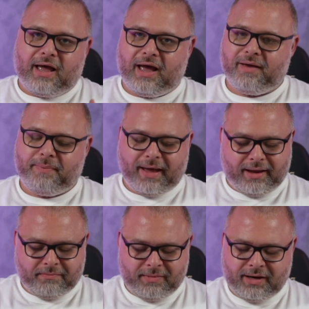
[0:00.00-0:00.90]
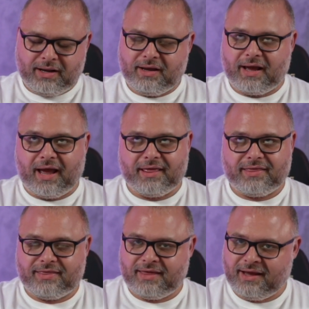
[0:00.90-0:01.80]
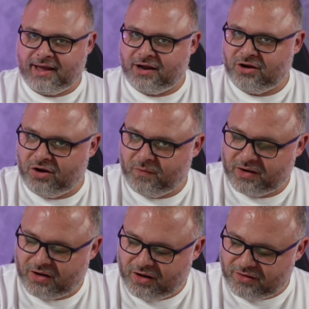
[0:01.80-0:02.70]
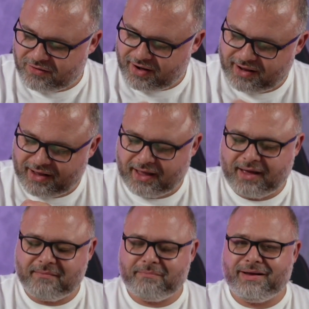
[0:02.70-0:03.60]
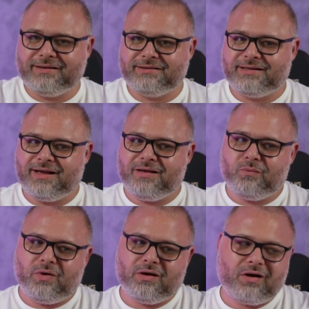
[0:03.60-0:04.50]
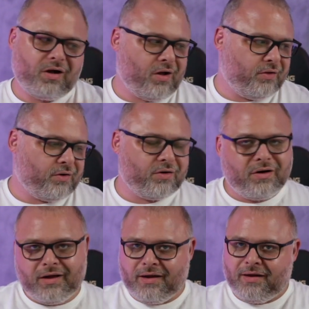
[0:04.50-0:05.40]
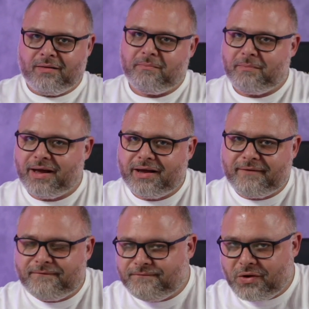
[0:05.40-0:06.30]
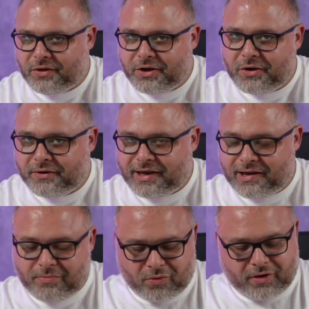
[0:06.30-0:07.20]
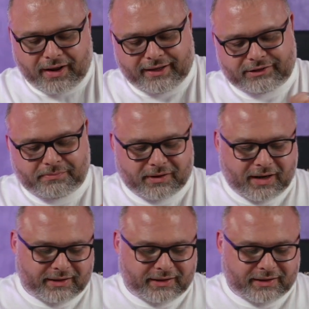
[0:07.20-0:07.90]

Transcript: iPad mini, I think I know what color I got based on what color my folio keyboard is, but